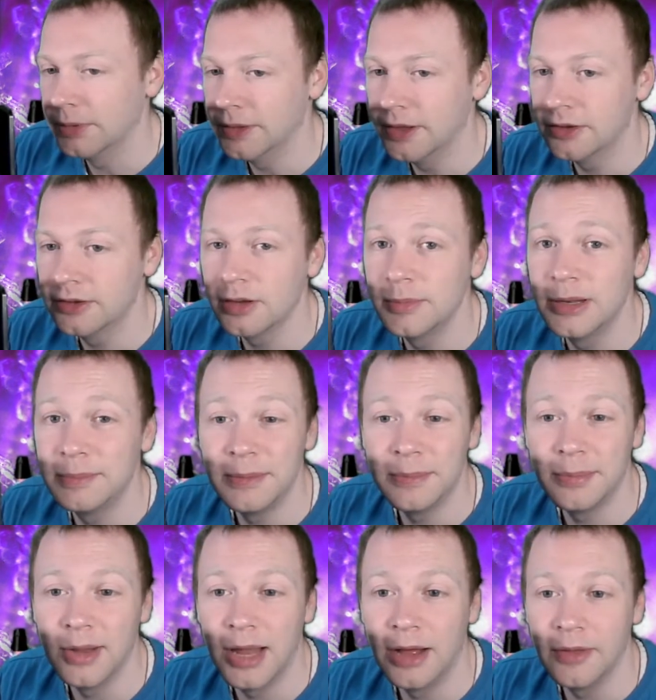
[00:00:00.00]
But there's so many
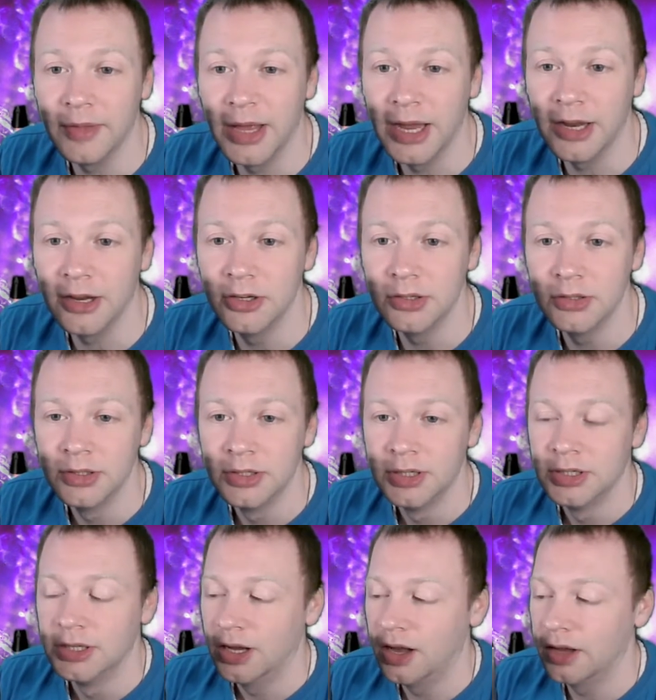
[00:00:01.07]
people out there who
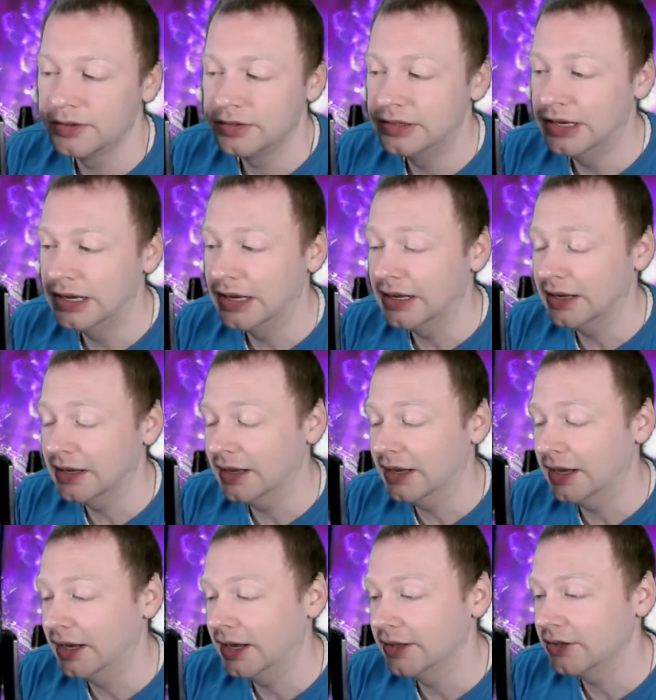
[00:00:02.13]
are sick
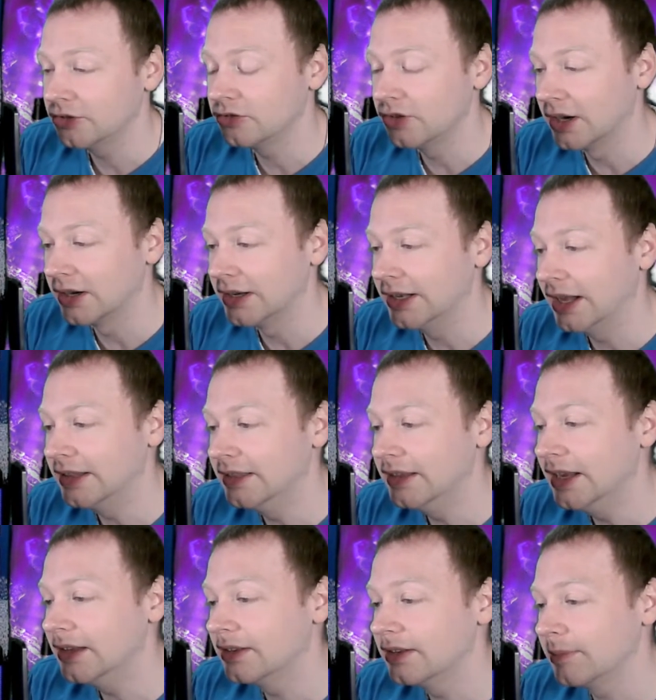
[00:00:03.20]
and are struggling and
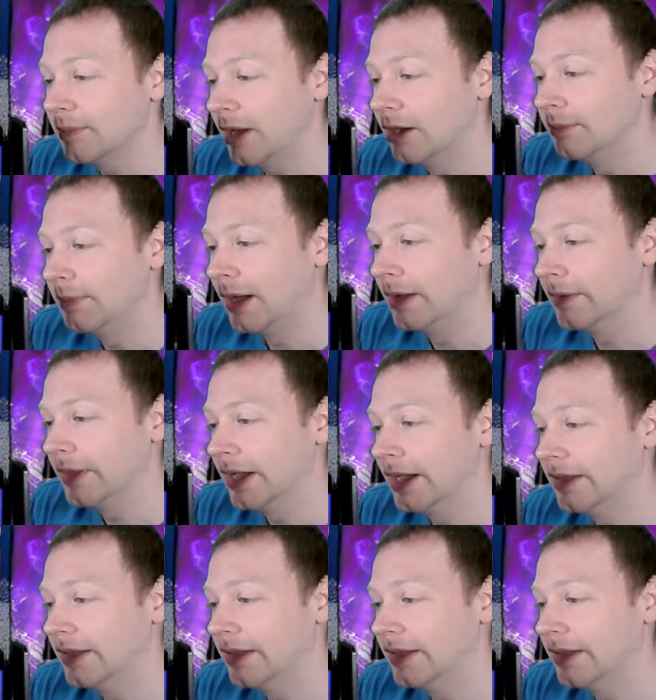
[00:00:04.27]
need some help out there,